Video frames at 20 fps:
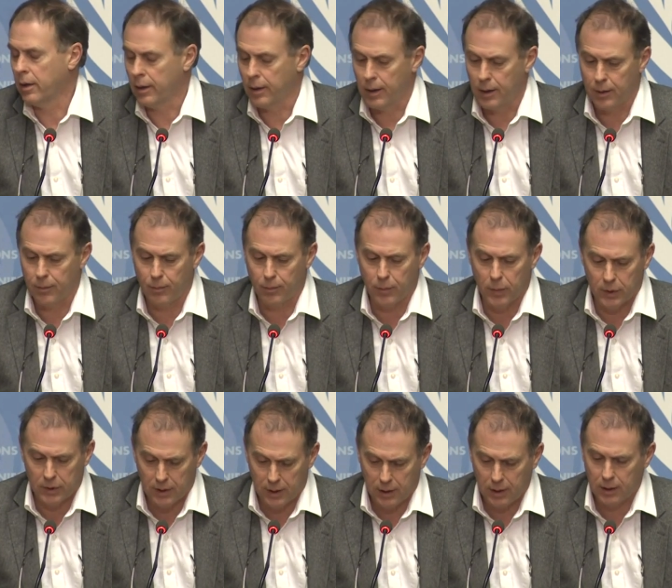
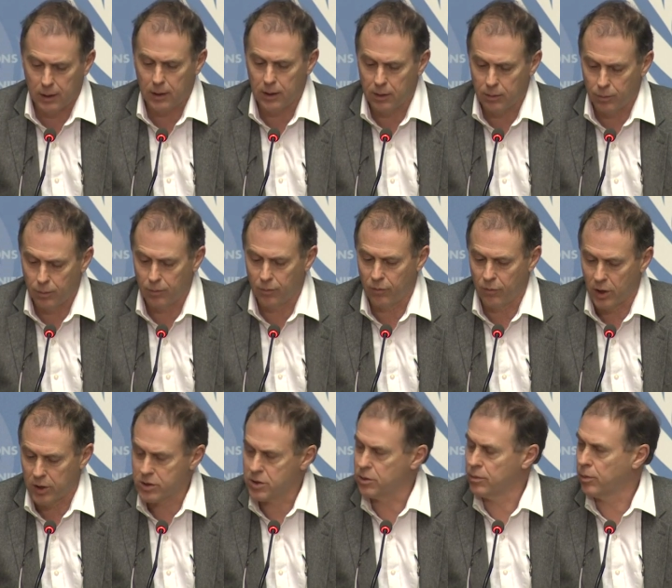but clearly
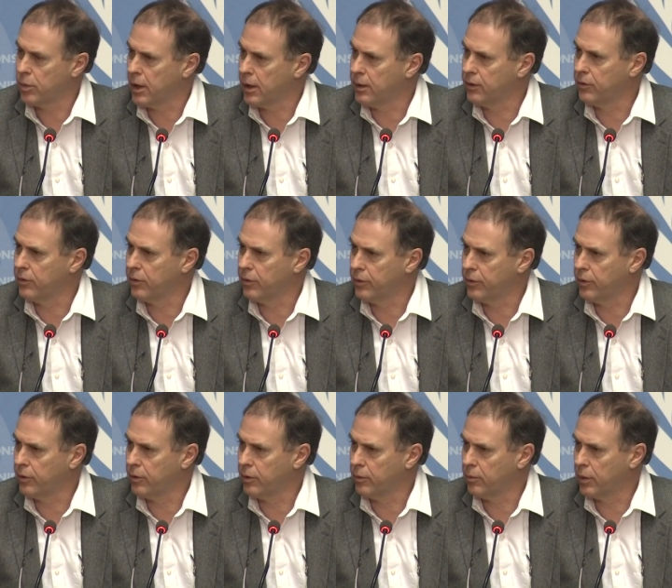Russian planes and
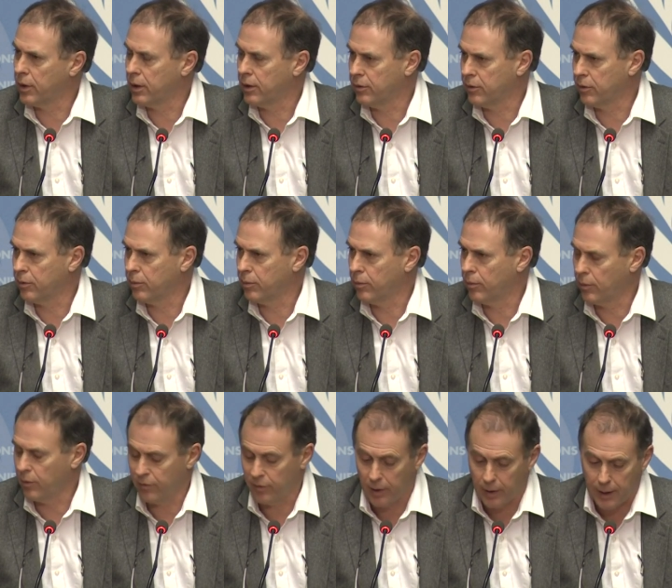Syrian planes are
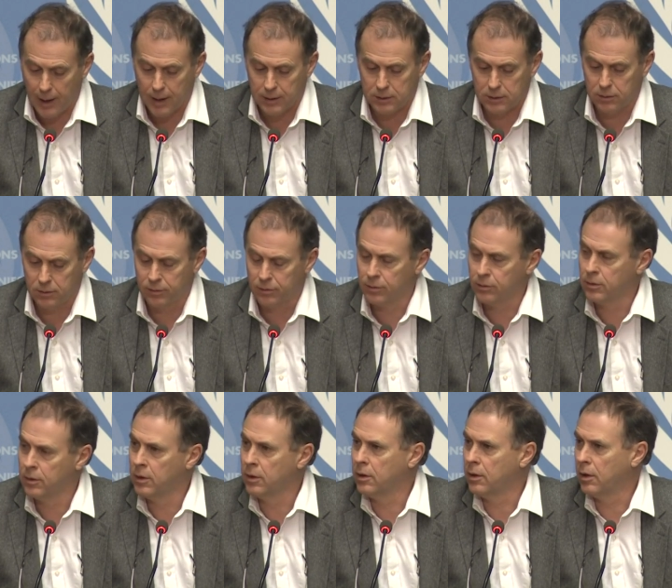very active,
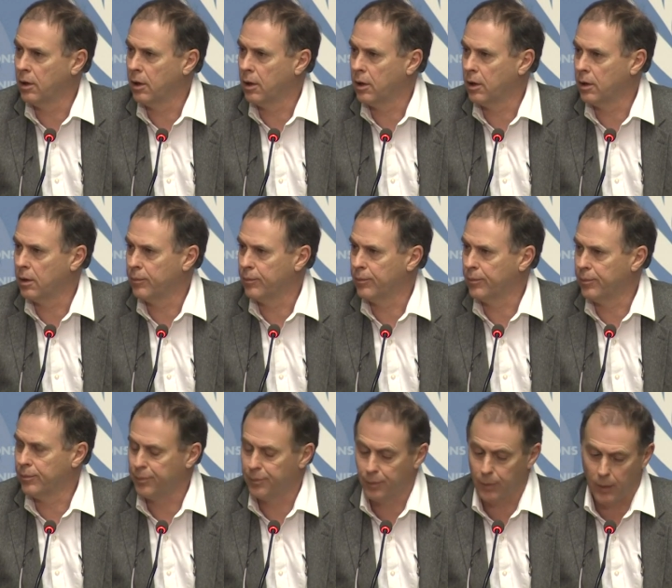
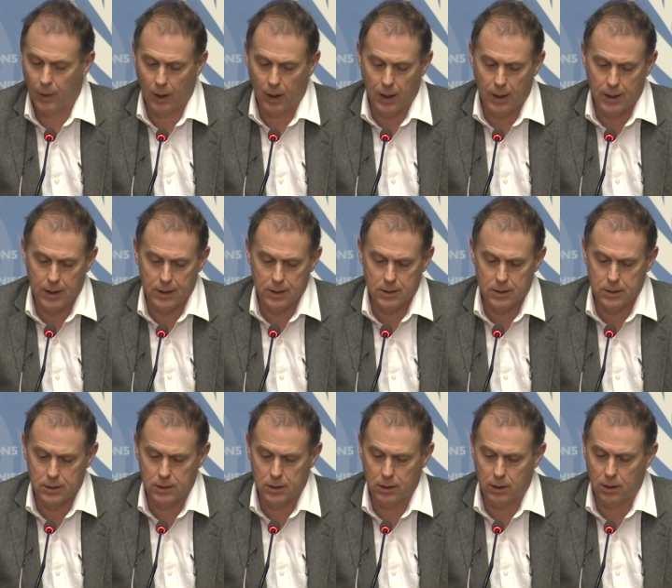
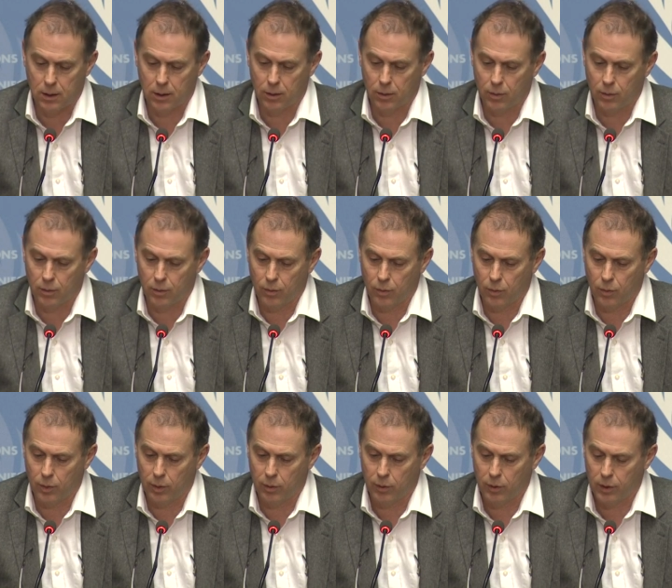and
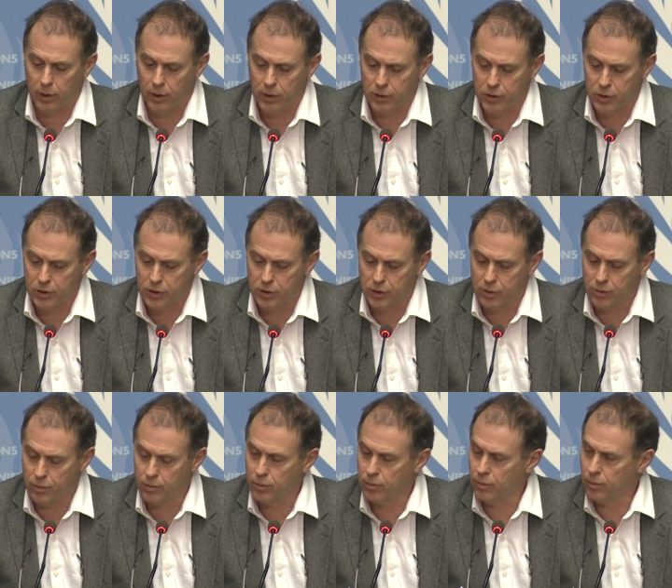we would urge
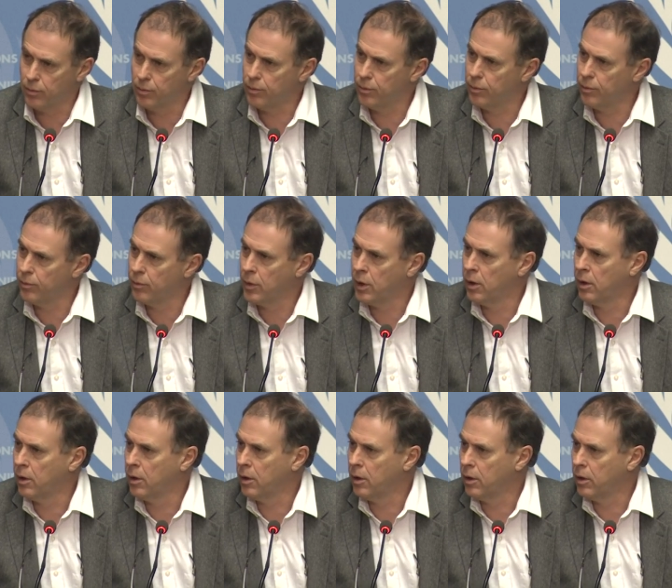
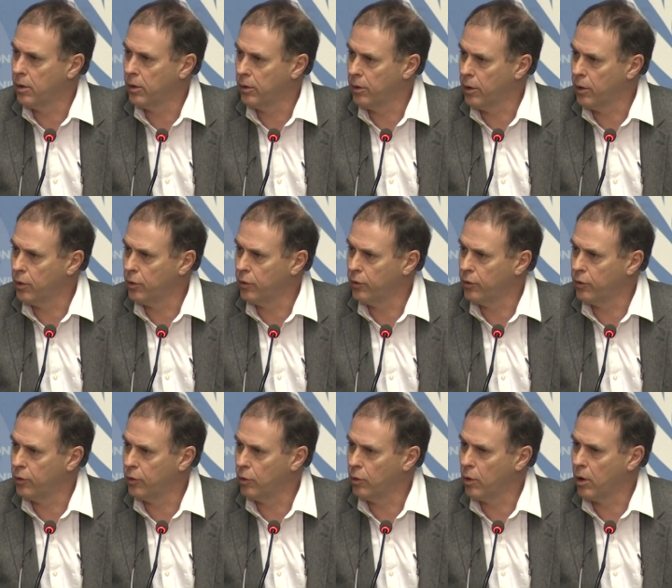
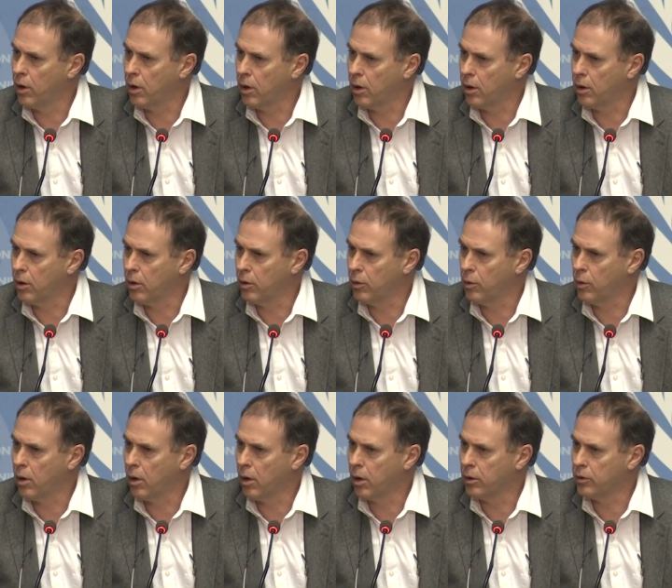those who
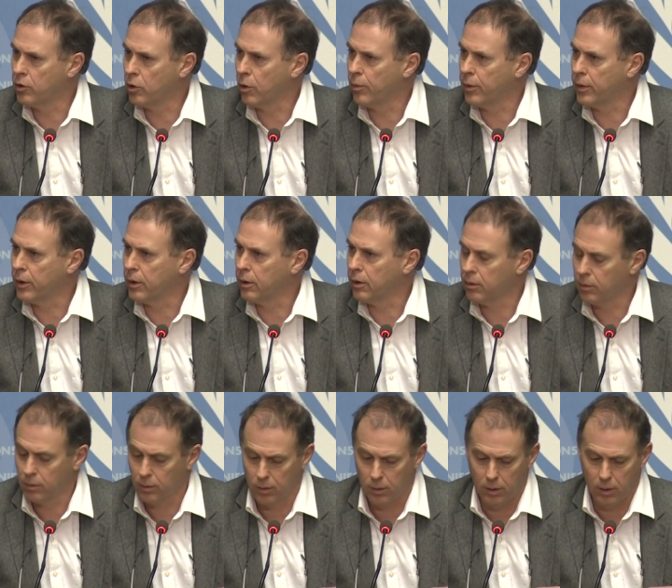are dropping
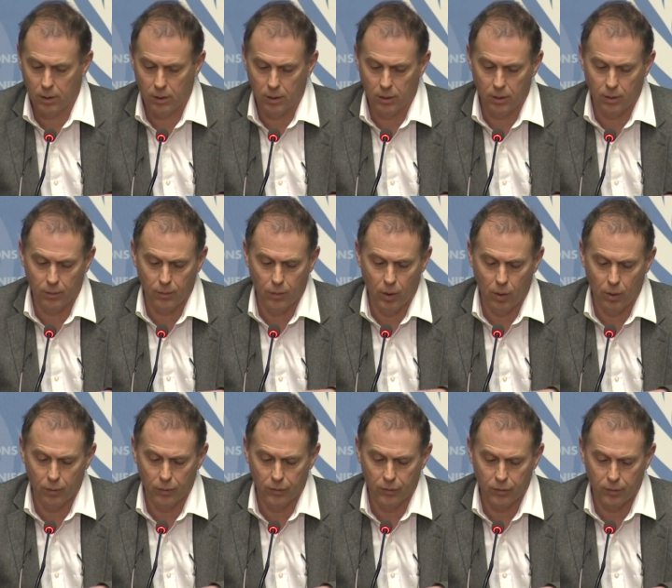
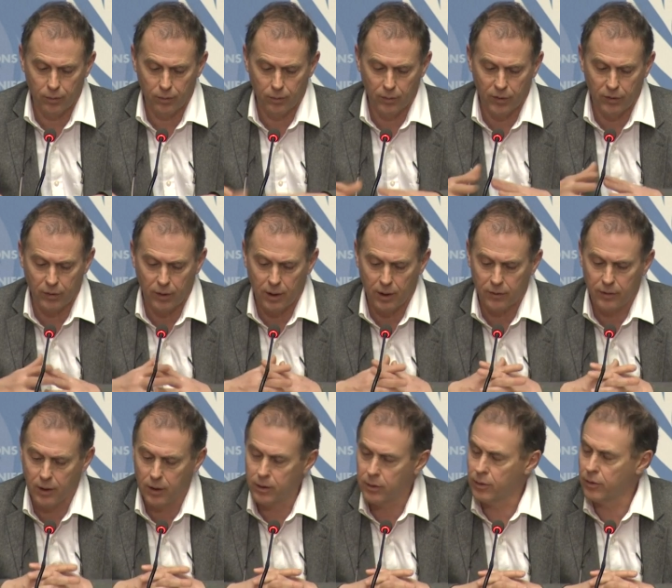bombs and
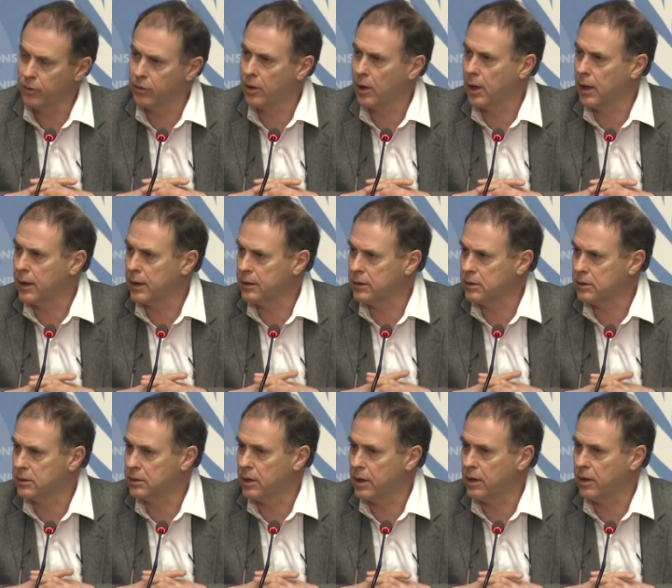missiles out of the sky
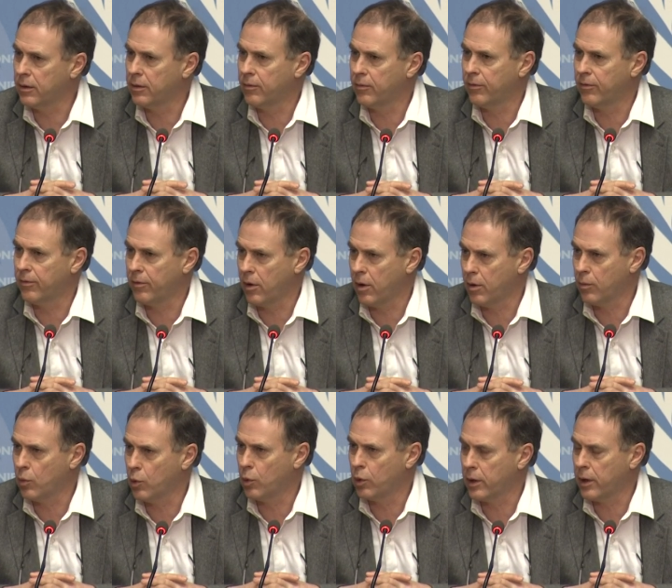to take far
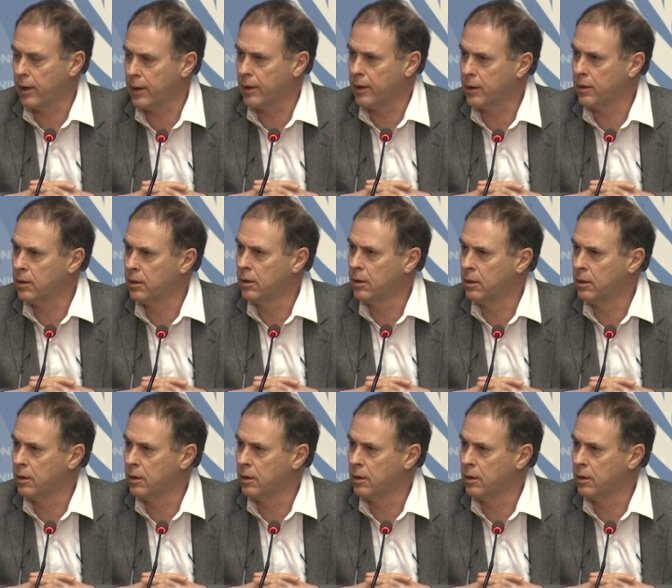more care